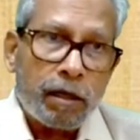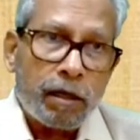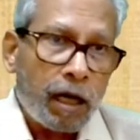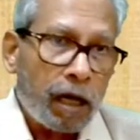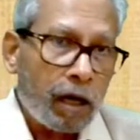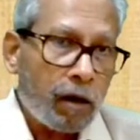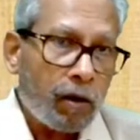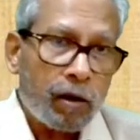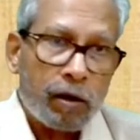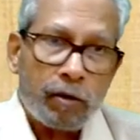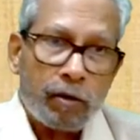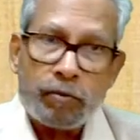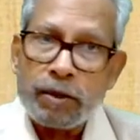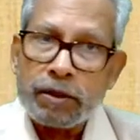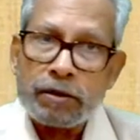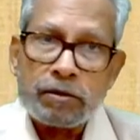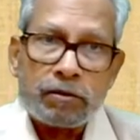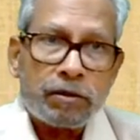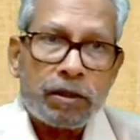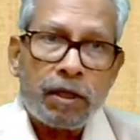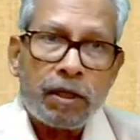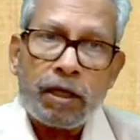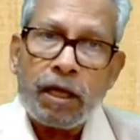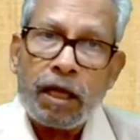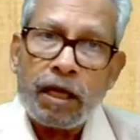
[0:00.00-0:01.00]
our
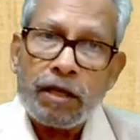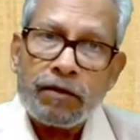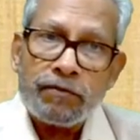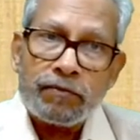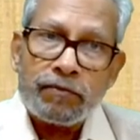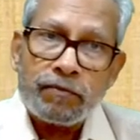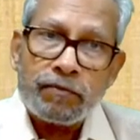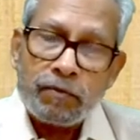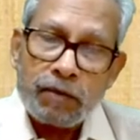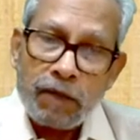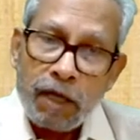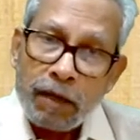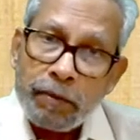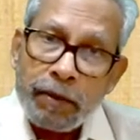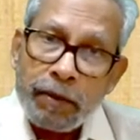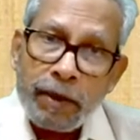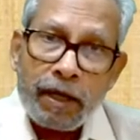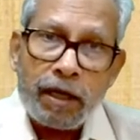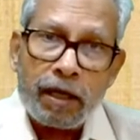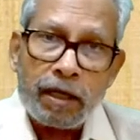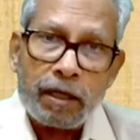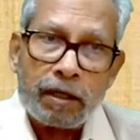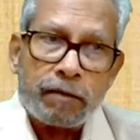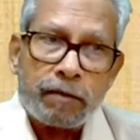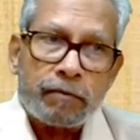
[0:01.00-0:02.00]
personal life
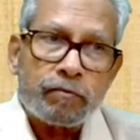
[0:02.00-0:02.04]
rapidly.